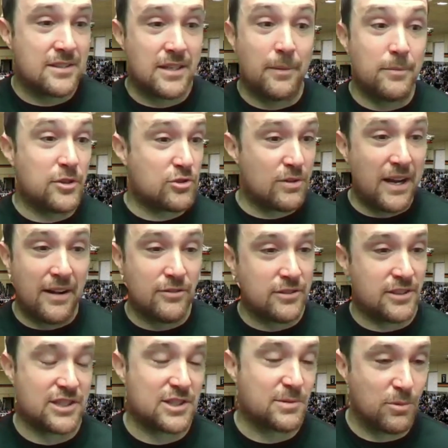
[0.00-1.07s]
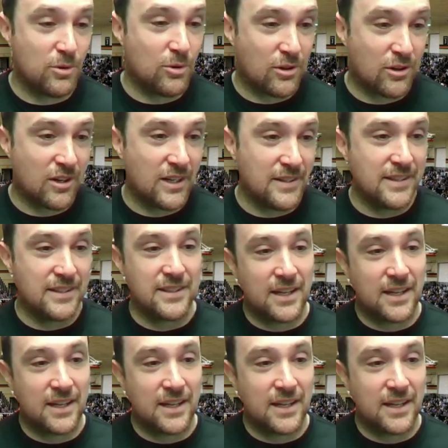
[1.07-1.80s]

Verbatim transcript: time to travel and explore, and then